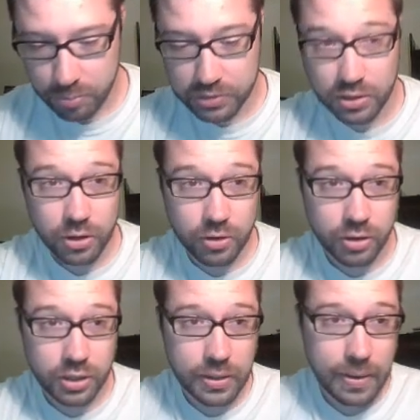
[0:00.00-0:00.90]
Bazaar
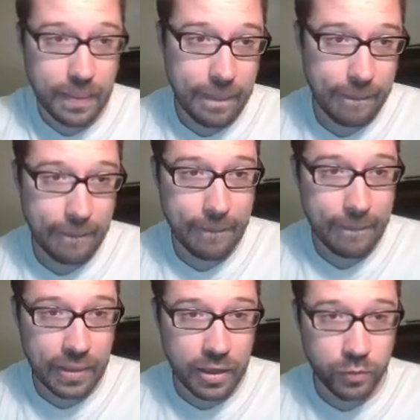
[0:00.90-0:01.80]
Crook
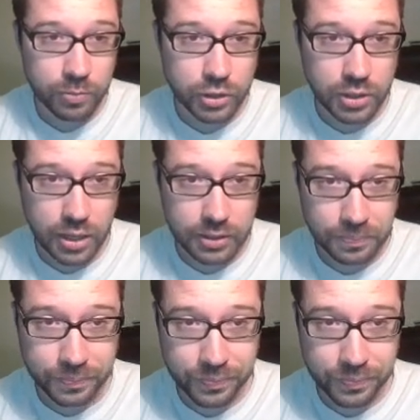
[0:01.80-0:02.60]
from Janata,